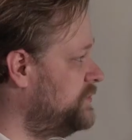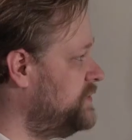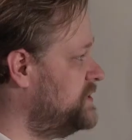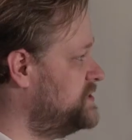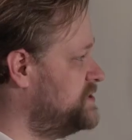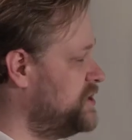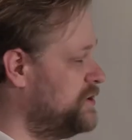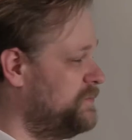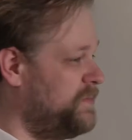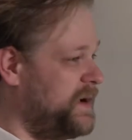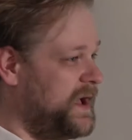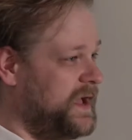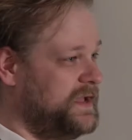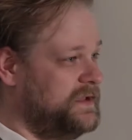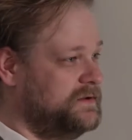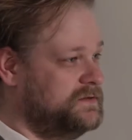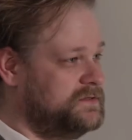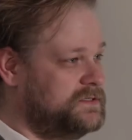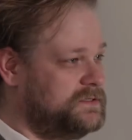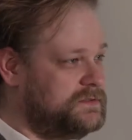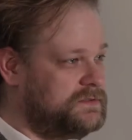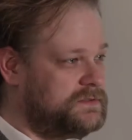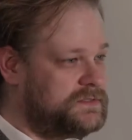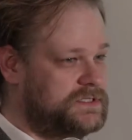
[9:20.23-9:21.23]
showed this year by
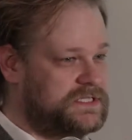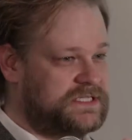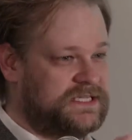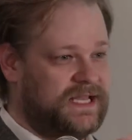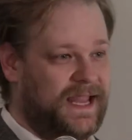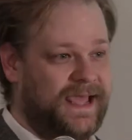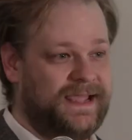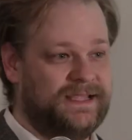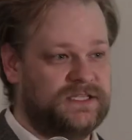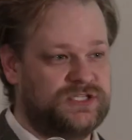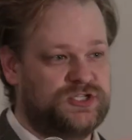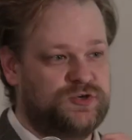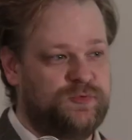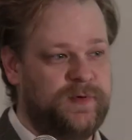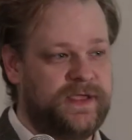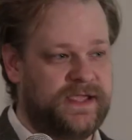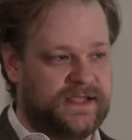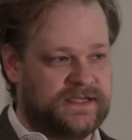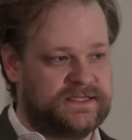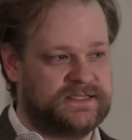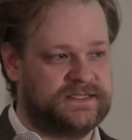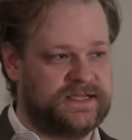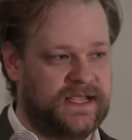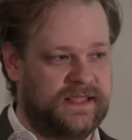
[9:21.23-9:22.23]
slight
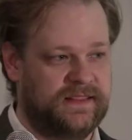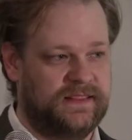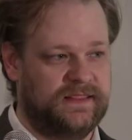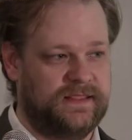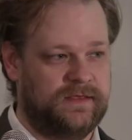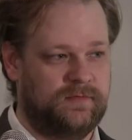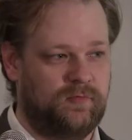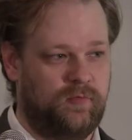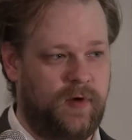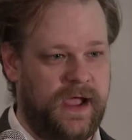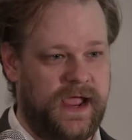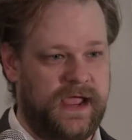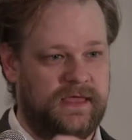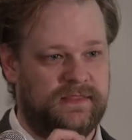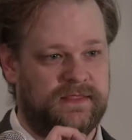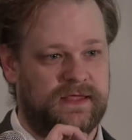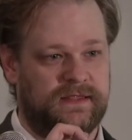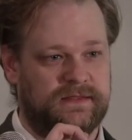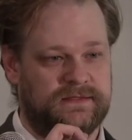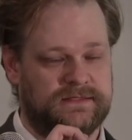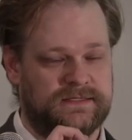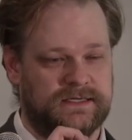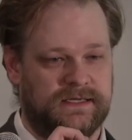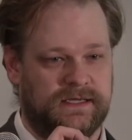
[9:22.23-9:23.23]
tweaks in the way
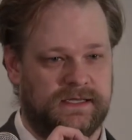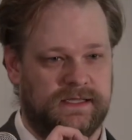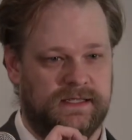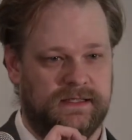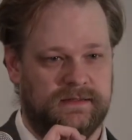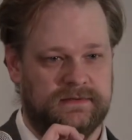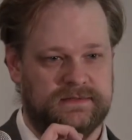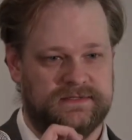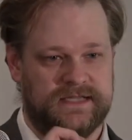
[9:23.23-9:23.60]
that uh,